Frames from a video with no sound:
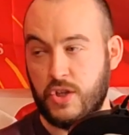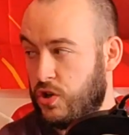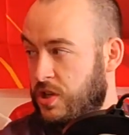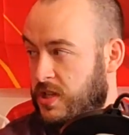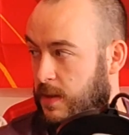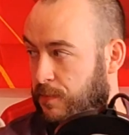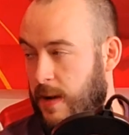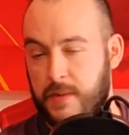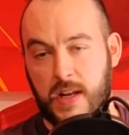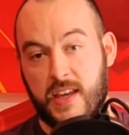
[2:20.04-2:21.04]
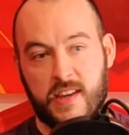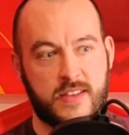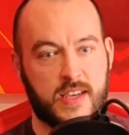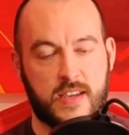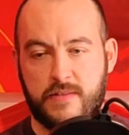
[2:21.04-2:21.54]
yeah. Just the Premier yeah, League. It's
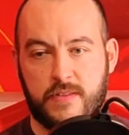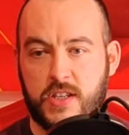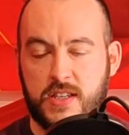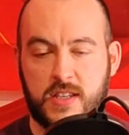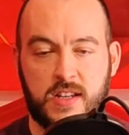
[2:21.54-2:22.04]
like, yeah. Jesus